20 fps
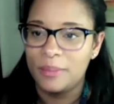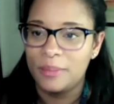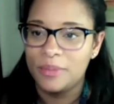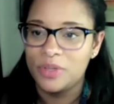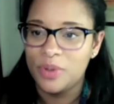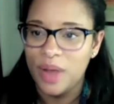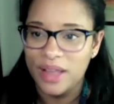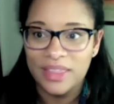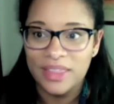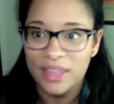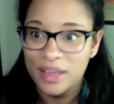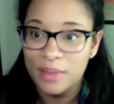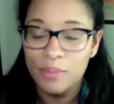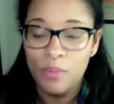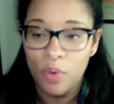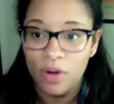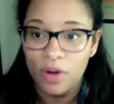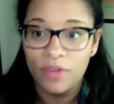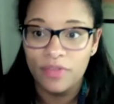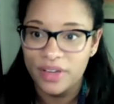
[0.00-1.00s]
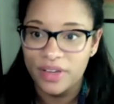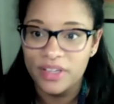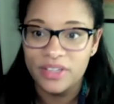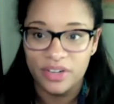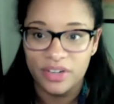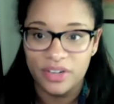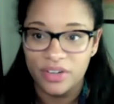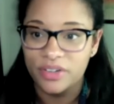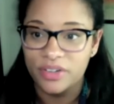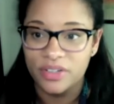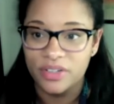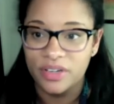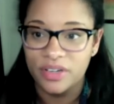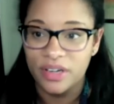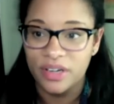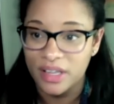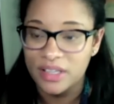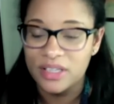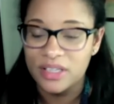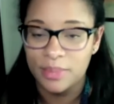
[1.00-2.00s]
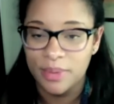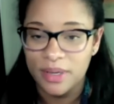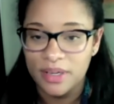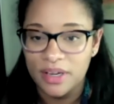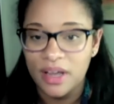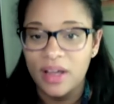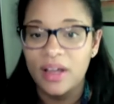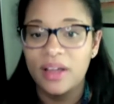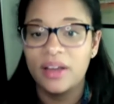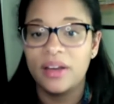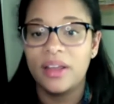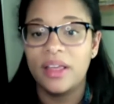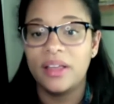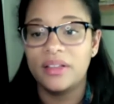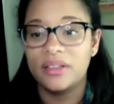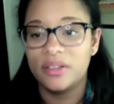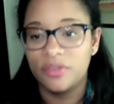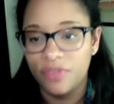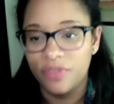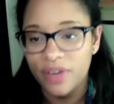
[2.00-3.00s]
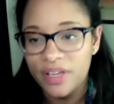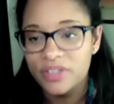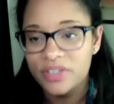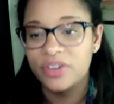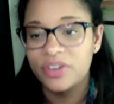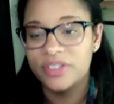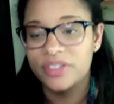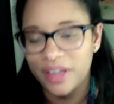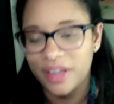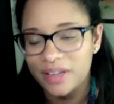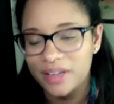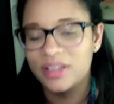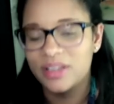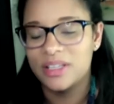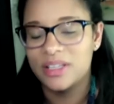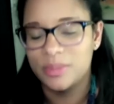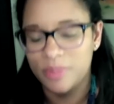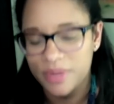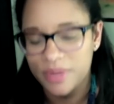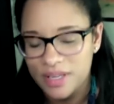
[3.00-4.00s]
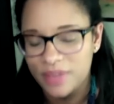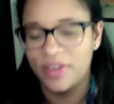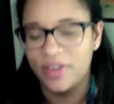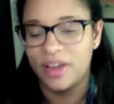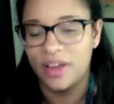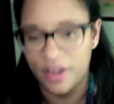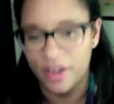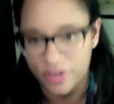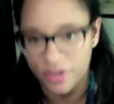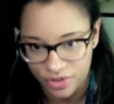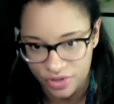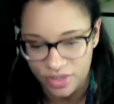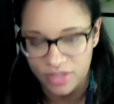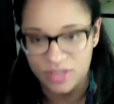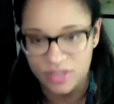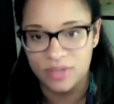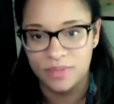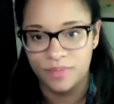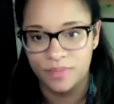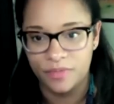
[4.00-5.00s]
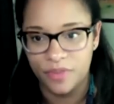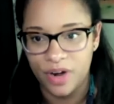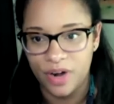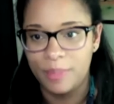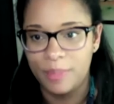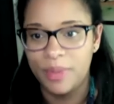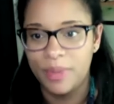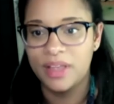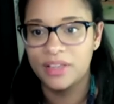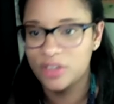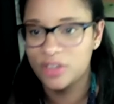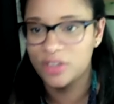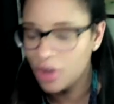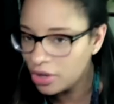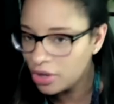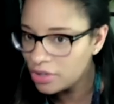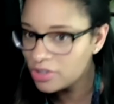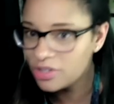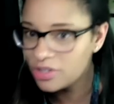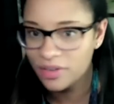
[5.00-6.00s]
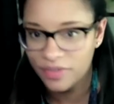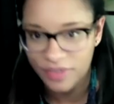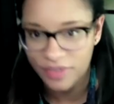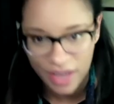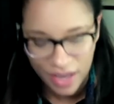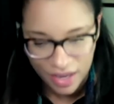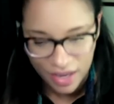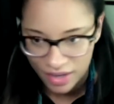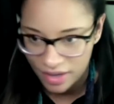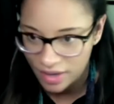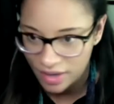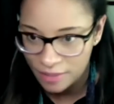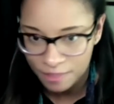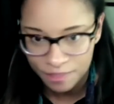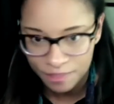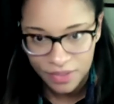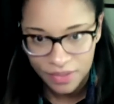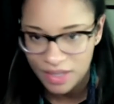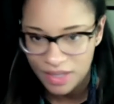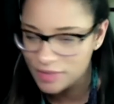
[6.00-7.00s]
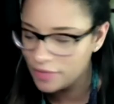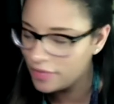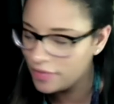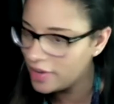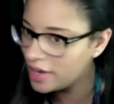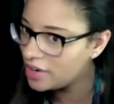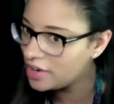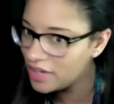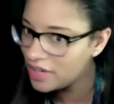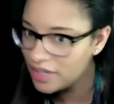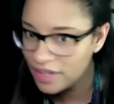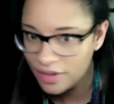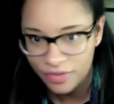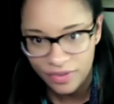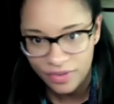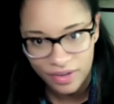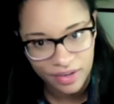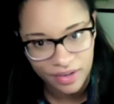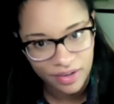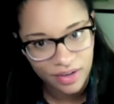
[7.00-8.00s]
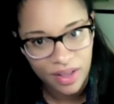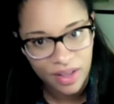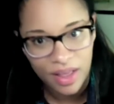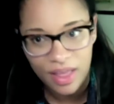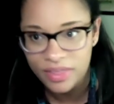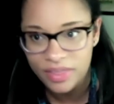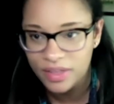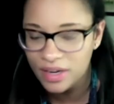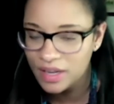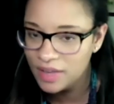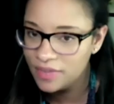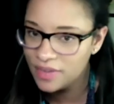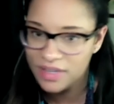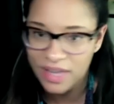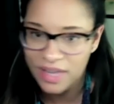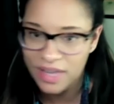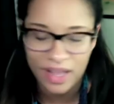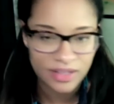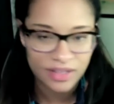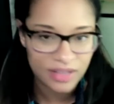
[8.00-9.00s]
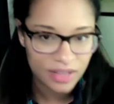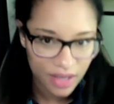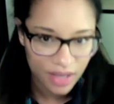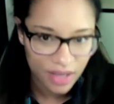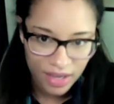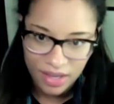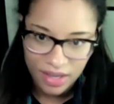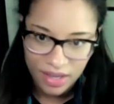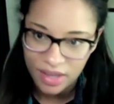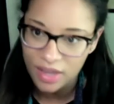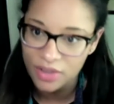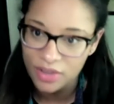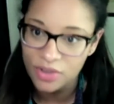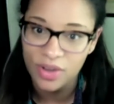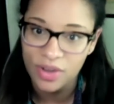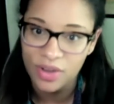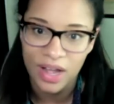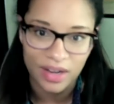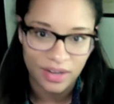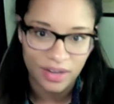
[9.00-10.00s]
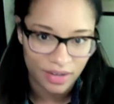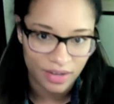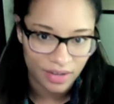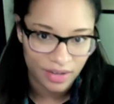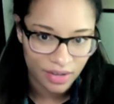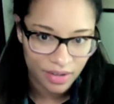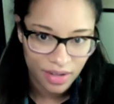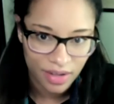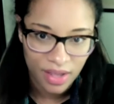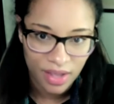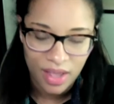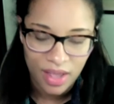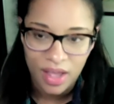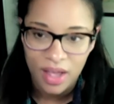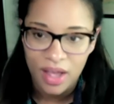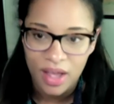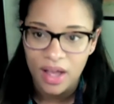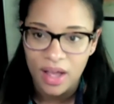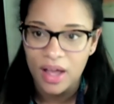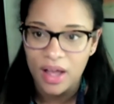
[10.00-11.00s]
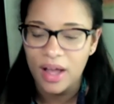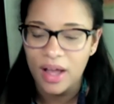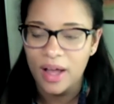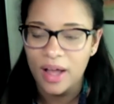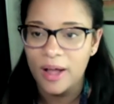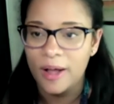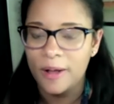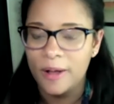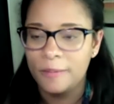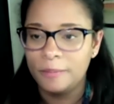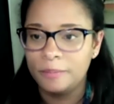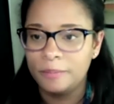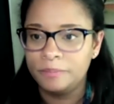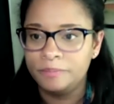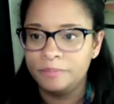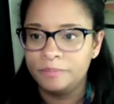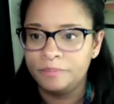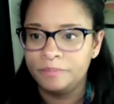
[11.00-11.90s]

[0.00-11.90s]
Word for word: so I think more research needs to be done in research into specific countries, right? Because the culture of Kenya, it's very different than even Tanzania and Uganda. Um,